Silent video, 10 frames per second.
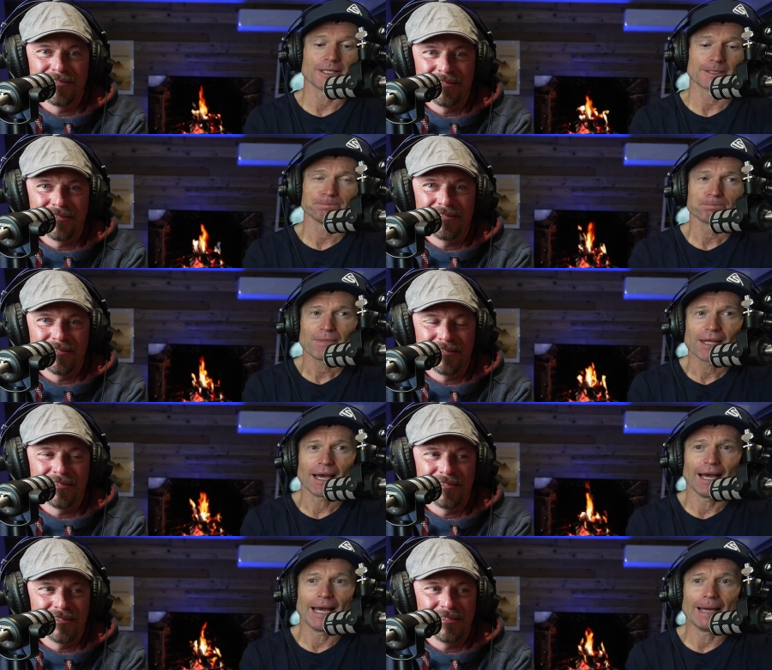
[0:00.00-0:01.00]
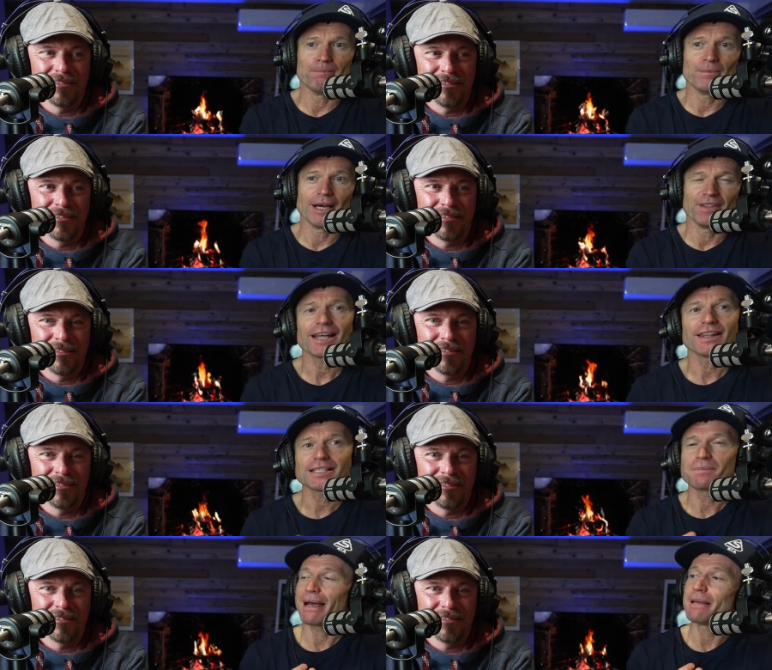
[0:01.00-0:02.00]
Speaker 1: this. Um, and that,
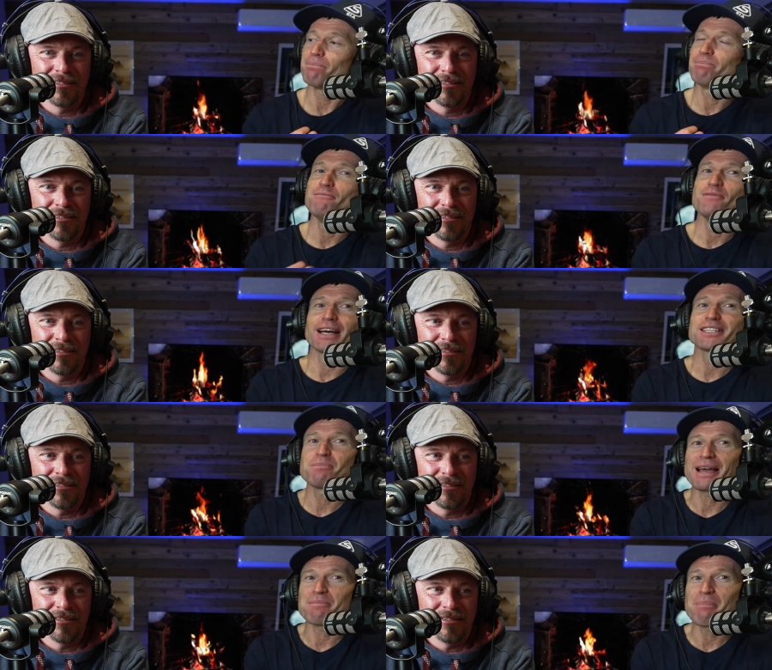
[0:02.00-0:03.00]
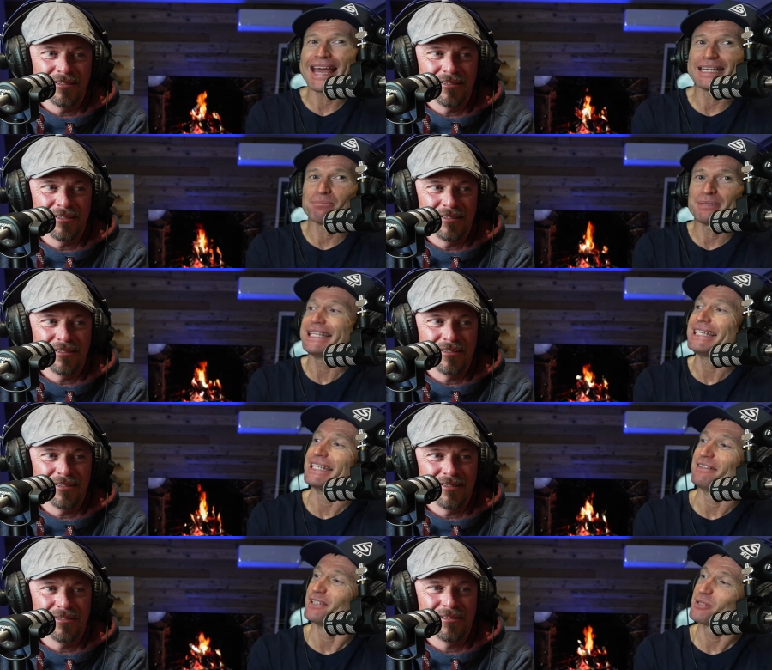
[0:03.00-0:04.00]
that's my that's my pet
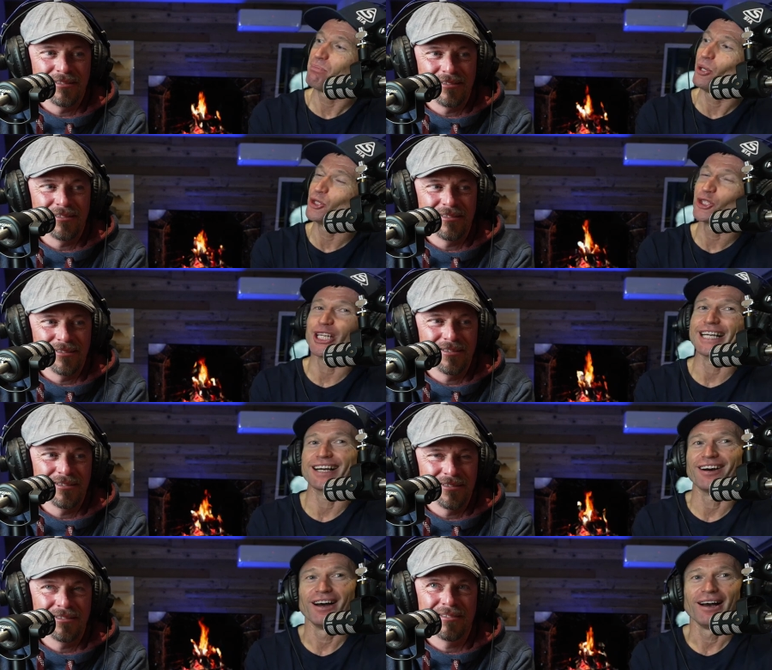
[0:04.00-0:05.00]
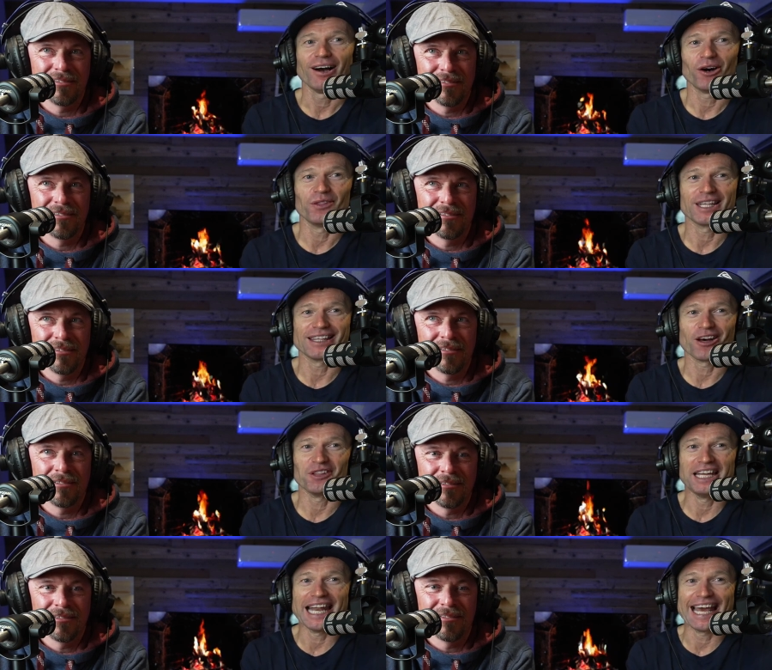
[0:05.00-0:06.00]
peeve, is pushing on the
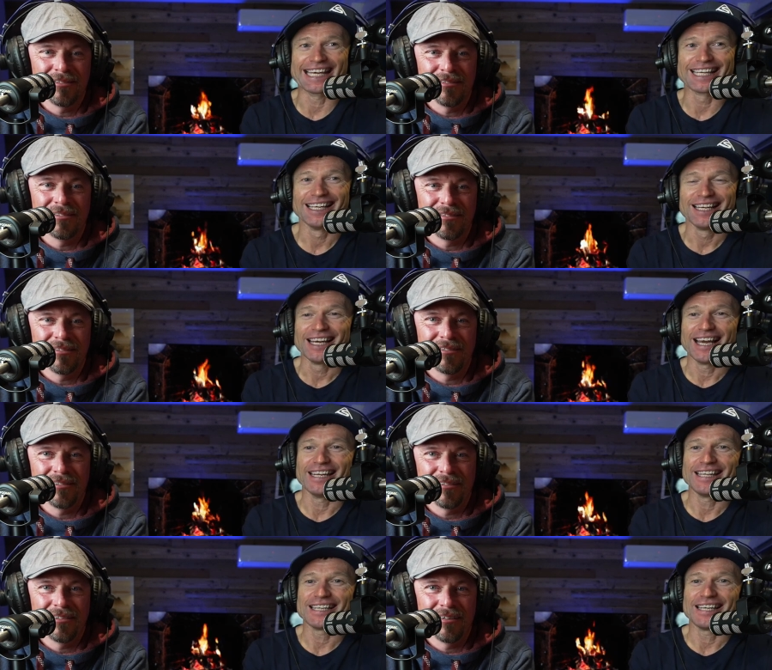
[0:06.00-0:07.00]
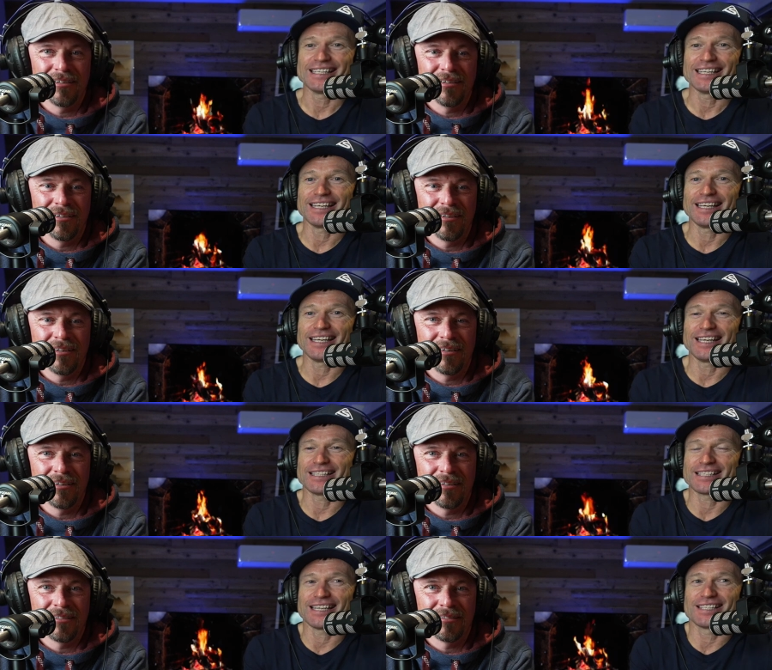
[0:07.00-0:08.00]
on the leg. And it it
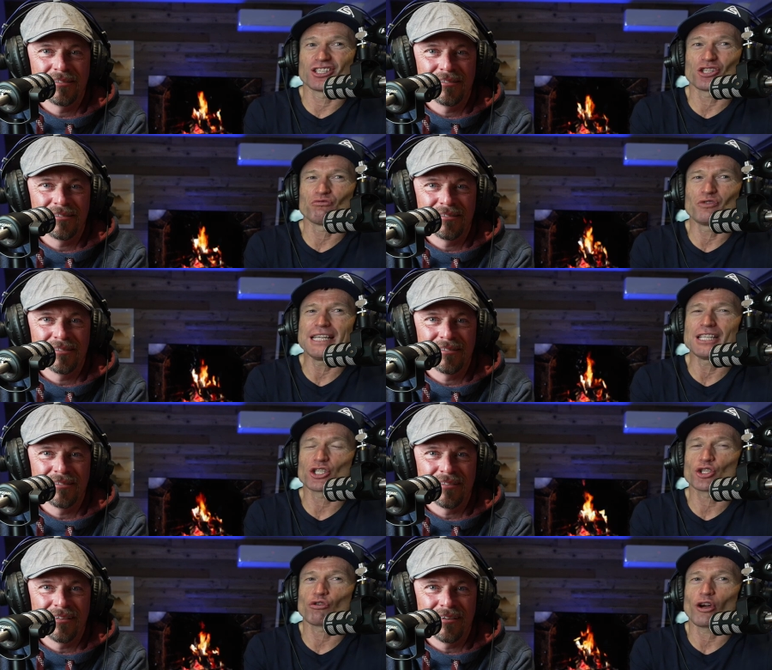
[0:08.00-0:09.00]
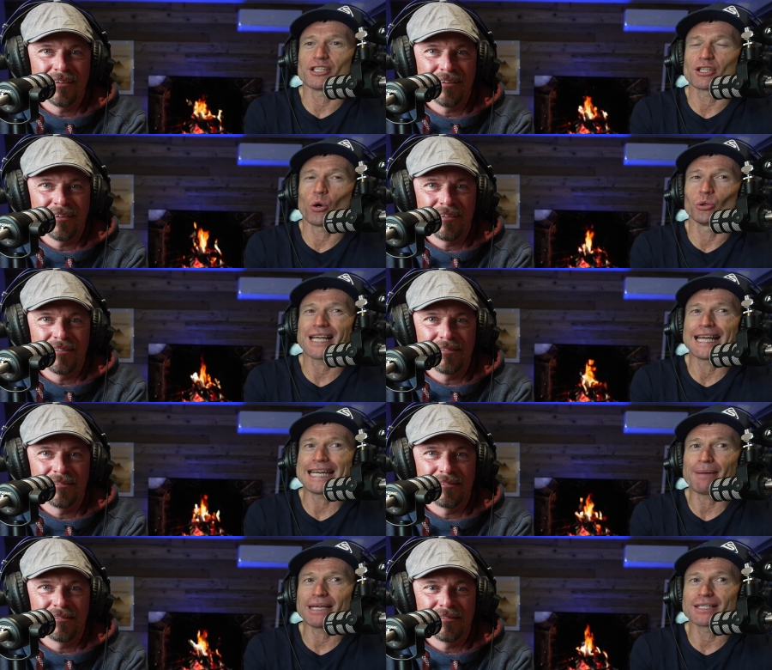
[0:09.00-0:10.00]
it it just really destroys the whole
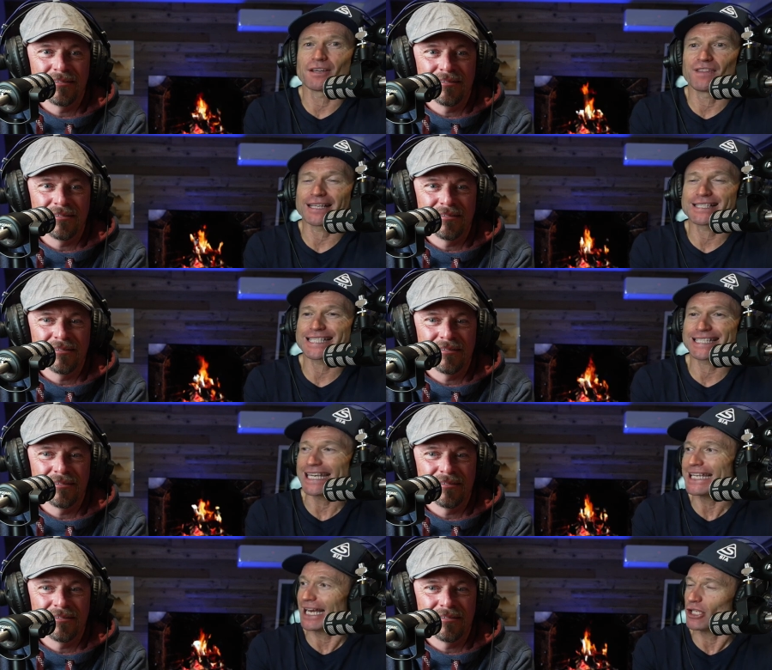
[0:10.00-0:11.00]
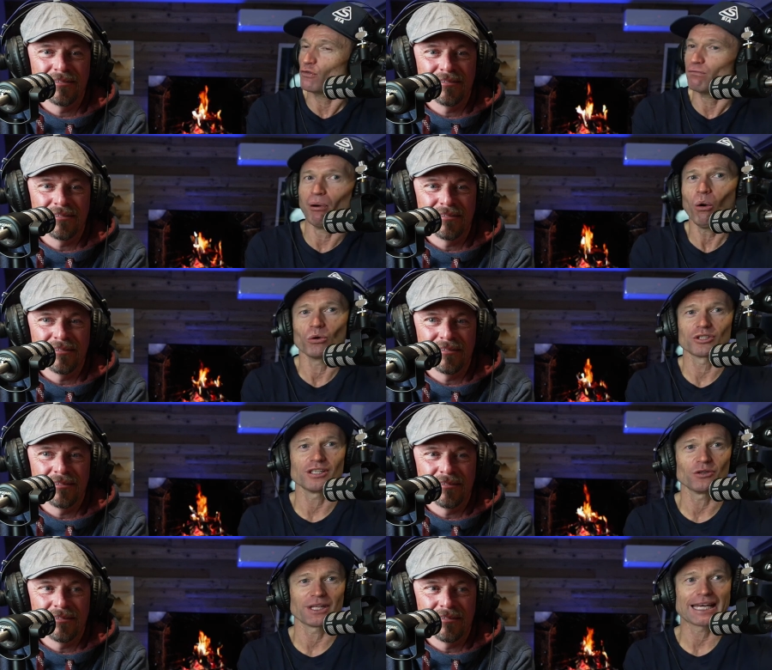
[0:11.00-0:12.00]
dynamics of that ski that you
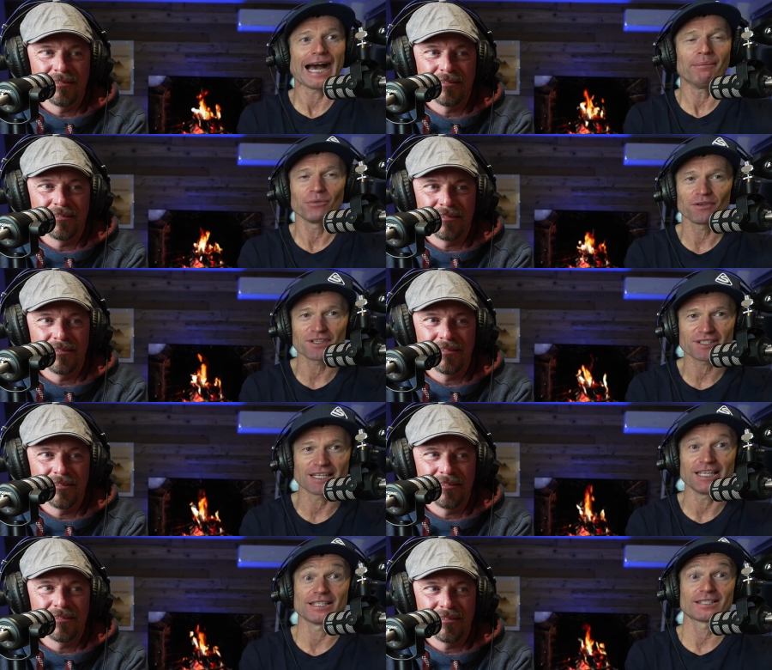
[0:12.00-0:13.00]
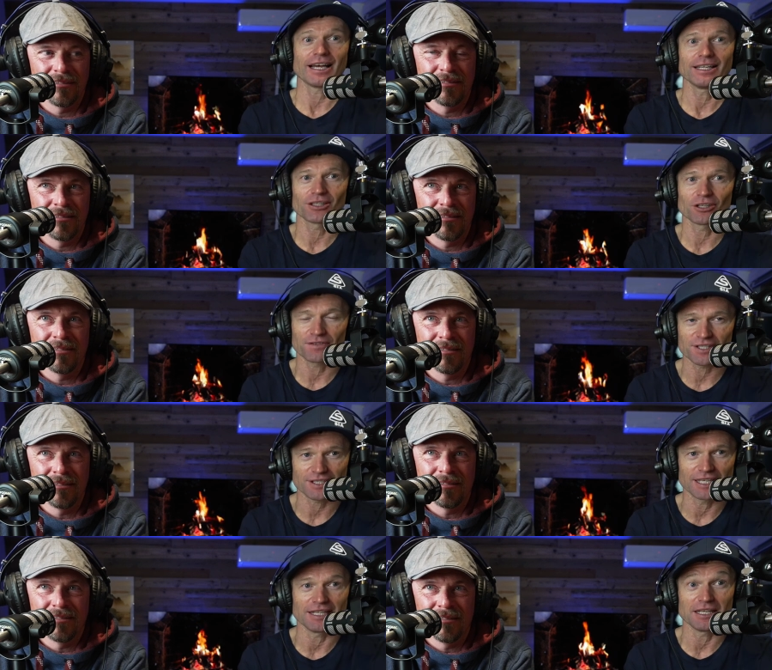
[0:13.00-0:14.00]
bought. You know, the camber of the ski, the side cut of the
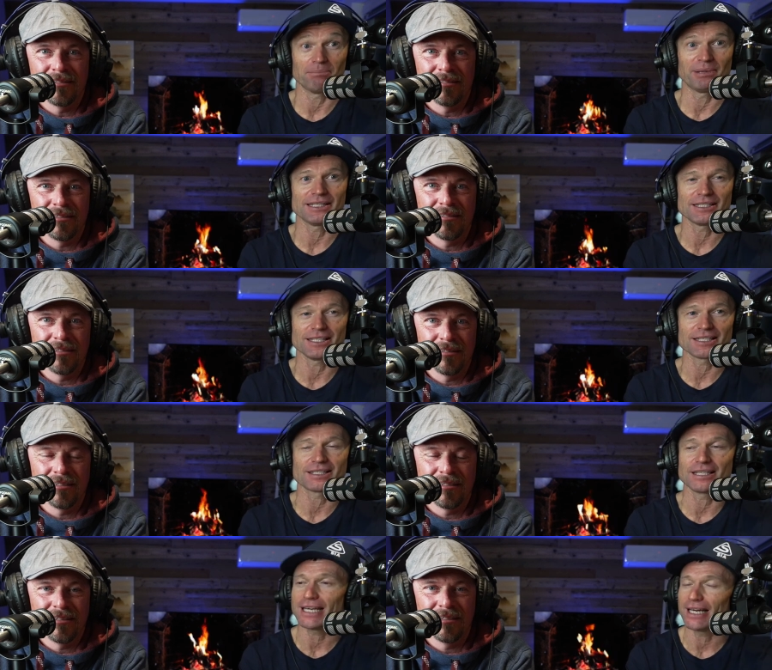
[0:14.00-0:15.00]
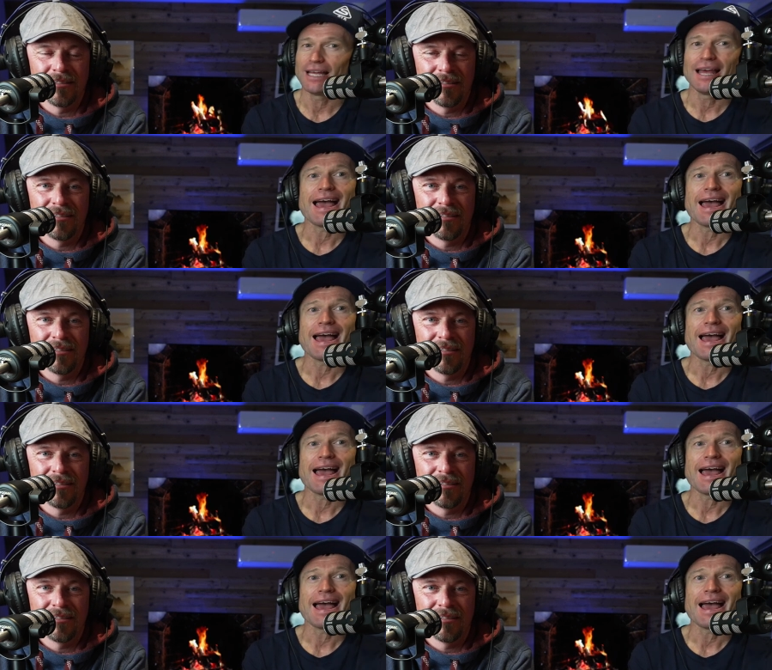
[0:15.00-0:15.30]
ski, the ability to steer,